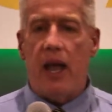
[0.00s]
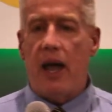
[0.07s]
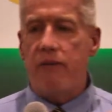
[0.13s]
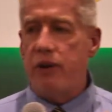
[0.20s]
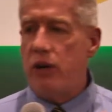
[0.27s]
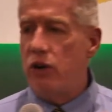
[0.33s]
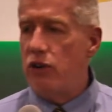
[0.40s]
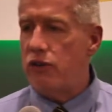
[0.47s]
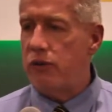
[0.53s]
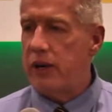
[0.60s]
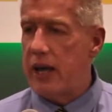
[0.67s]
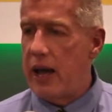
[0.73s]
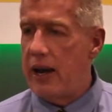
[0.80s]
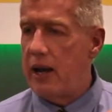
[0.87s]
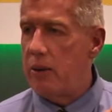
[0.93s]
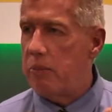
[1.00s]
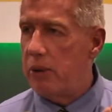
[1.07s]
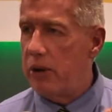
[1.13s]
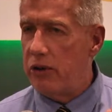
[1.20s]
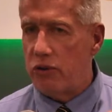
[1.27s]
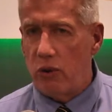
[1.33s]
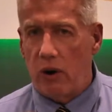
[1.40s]
avenues for getting
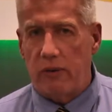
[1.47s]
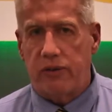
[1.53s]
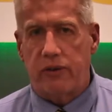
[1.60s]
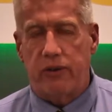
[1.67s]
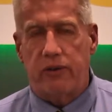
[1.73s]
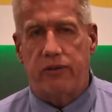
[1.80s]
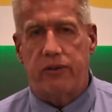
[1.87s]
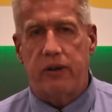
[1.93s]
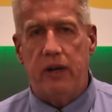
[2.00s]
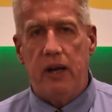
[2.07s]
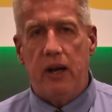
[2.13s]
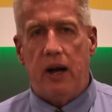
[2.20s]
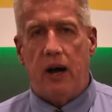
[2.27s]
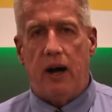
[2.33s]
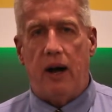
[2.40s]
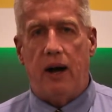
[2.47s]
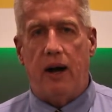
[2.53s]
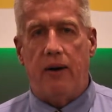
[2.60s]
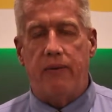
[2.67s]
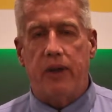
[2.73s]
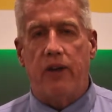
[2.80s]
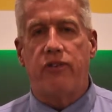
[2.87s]
police officers
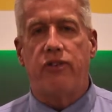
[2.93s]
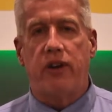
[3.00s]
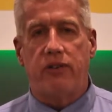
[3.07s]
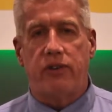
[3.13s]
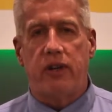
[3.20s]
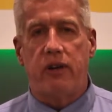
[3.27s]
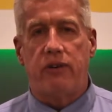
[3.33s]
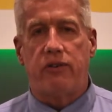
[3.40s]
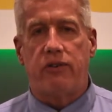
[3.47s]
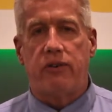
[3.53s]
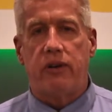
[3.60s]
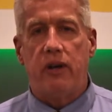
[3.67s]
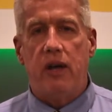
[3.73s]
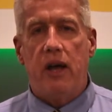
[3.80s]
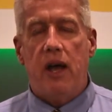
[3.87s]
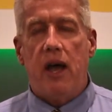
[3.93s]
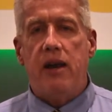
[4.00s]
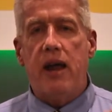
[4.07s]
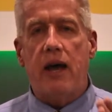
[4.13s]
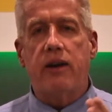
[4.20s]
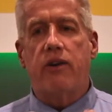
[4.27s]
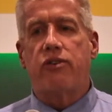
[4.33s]
assistance,
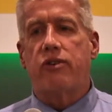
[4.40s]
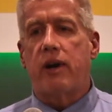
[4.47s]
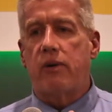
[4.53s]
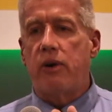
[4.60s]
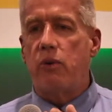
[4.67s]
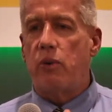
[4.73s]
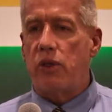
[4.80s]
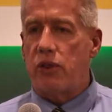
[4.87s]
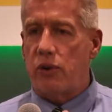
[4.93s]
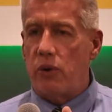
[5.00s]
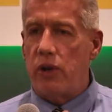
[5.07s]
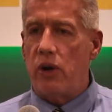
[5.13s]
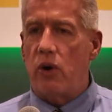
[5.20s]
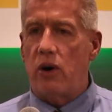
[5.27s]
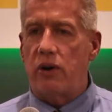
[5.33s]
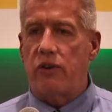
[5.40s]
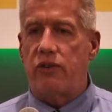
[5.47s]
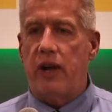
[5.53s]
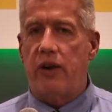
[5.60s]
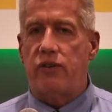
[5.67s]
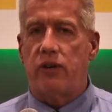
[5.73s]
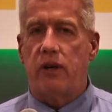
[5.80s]
not necessarily through the
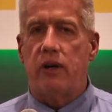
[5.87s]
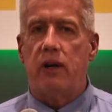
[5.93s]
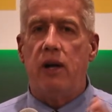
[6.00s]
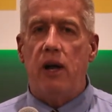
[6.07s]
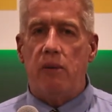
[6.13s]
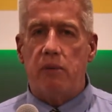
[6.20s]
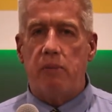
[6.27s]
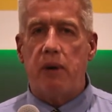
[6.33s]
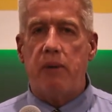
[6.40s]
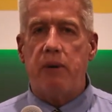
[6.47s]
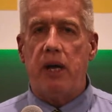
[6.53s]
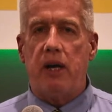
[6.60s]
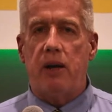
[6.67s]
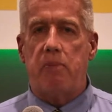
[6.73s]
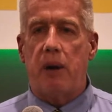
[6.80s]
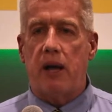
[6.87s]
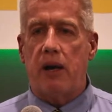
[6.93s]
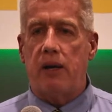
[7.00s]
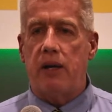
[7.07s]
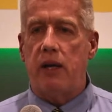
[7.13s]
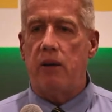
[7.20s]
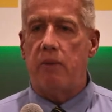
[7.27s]
organization, but maybe
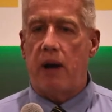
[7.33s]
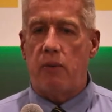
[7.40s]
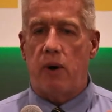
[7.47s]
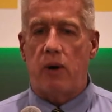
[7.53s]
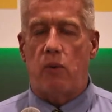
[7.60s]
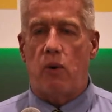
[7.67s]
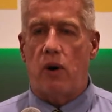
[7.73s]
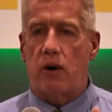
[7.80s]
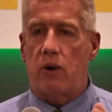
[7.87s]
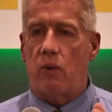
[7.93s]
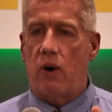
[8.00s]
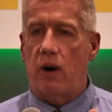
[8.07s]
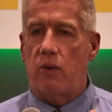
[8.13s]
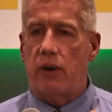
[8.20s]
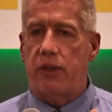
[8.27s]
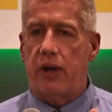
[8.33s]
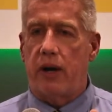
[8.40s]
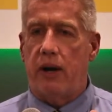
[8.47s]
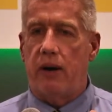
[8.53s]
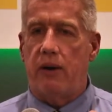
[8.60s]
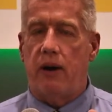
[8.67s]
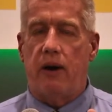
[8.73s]
independently. You might want to work with
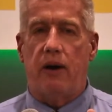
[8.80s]
the